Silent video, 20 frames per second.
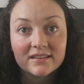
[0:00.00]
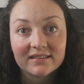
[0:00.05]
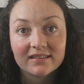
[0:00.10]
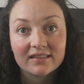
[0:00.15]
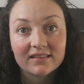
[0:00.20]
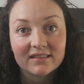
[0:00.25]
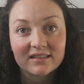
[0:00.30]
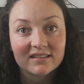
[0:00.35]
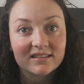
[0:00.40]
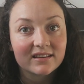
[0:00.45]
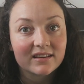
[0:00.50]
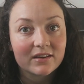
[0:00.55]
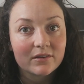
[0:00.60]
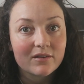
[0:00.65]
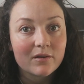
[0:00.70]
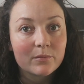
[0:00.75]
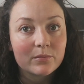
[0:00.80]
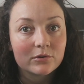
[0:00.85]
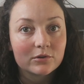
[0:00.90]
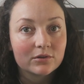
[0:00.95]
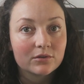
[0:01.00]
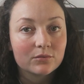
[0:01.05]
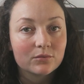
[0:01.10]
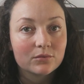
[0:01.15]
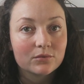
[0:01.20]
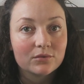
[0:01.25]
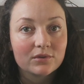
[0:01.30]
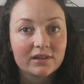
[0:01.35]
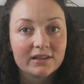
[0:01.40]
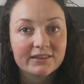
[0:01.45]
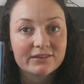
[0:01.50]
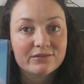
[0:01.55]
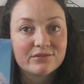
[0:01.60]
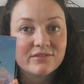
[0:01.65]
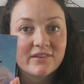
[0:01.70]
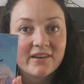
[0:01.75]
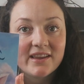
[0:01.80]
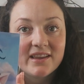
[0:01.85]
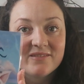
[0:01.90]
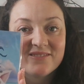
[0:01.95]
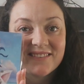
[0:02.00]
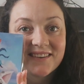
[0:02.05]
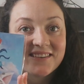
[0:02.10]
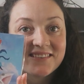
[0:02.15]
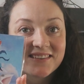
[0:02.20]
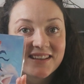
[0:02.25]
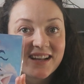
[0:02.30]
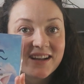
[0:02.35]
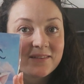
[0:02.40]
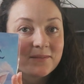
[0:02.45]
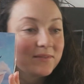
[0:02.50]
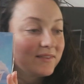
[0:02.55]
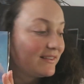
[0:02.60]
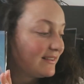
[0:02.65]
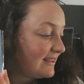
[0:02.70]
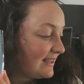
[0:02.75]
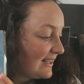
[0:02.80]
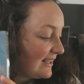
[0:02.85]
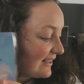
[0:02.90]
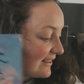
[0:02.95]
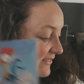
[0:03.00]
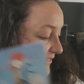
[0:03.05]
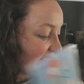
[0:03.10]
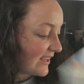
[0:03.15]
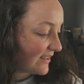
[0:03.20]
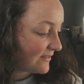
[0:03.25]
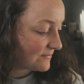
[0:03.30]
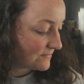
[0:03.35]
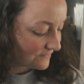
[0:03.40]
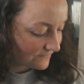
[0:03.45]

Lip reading: This is going to go up on the wall in a frame because I absolutely love it.